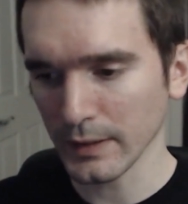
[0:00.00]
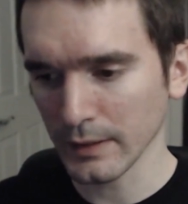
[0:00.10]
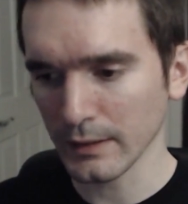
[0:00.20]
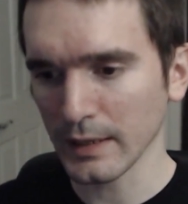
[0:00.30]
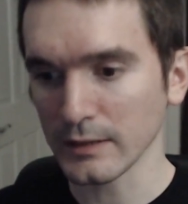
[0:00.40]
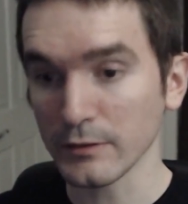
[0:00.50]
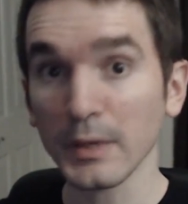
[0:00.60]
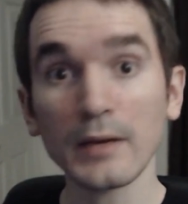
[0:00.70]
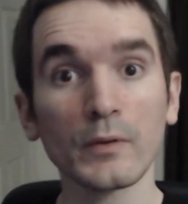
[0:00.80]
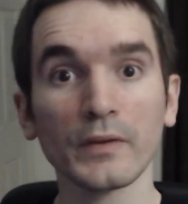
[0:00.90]
in a
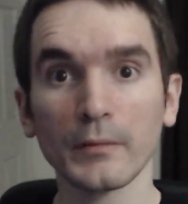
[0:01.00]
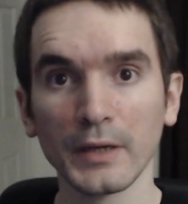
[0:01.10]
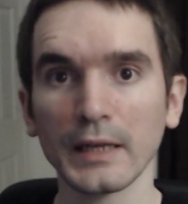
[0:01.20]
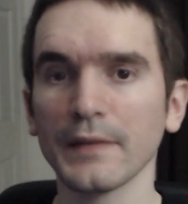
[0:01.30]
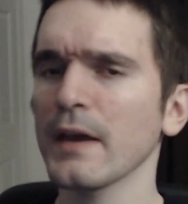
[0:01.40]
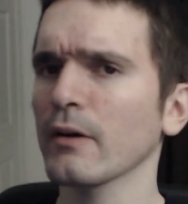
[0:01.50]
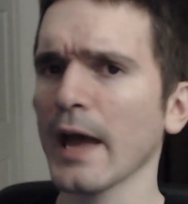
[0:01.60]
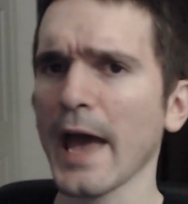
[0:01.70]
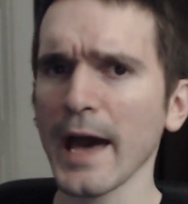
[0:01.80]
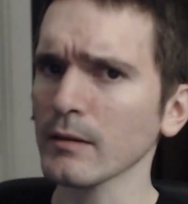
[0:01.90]
debate with somebody and they are
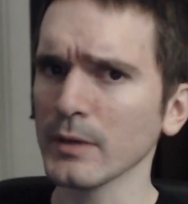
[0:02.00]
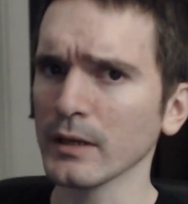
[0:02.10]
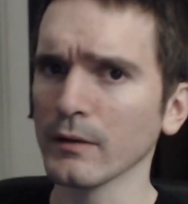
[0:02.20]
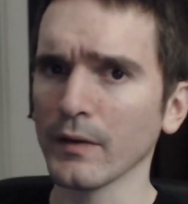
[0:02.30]
adamant